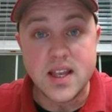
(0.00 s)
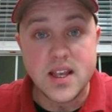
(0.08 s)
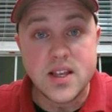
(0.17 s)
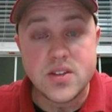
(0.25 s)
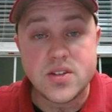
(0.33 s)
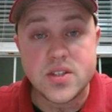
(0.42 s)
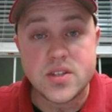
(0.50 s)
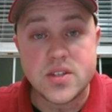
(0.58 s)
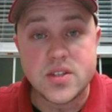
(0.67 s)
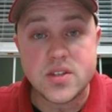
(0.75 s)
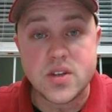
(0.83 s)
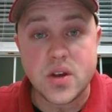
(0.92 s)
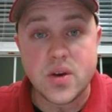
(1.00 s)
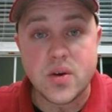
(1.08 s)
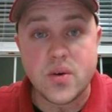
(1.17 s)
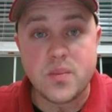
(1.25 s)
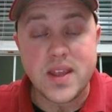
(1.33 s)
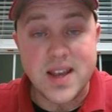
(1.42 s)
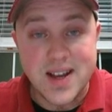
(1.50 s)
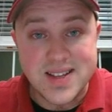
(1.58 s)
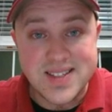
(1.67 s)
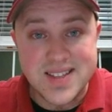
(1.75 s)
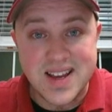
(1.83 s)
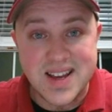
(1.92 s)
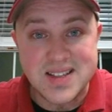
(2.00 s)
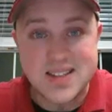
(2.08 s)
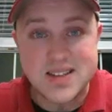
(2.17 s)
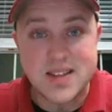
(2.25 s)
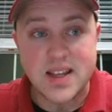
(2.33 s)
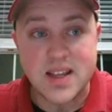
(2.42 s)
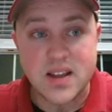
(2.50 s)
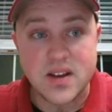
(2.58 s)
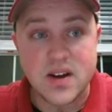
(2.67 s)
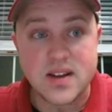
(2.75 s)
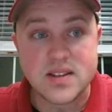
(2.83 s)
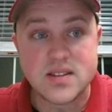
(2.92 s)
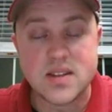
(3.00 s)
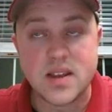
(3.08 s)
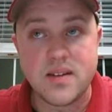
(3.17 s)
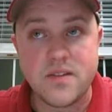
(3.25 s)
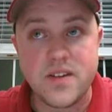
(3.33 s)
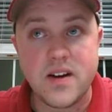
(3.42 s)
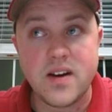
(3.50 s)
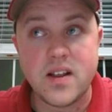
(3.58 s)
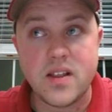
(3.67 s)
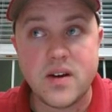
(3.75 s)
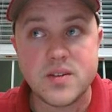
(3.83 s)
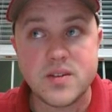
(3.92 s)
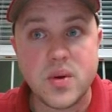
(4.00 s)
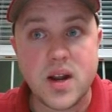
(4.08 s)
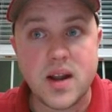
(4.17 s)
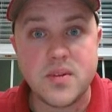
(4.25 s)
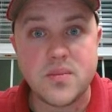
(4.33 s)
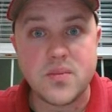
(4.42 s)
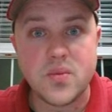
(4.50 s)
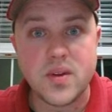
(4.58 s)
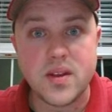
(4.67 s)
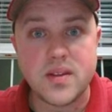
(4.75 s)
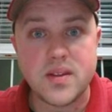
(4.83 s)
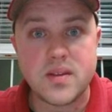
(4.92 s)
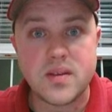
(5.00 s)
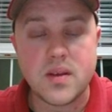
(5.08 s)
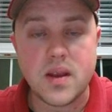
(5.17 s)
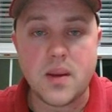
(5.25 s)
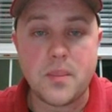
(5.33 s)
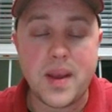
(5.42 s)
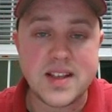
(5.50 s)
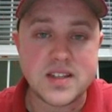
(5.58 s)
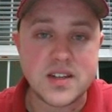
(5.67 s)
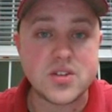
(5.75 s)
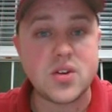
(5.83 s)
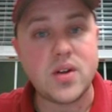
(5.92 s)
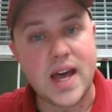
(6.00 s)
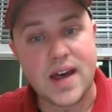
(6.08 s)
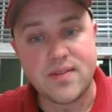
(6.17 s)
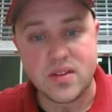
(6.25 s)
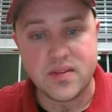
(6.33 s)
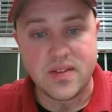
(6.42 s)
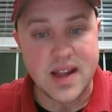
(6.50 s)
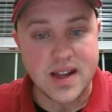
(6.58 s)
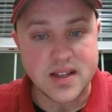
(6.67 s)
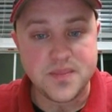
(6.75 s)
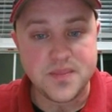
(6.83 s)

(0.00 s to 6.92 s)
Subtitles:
So because of that, that can cause a very large problem with pest control after the fact.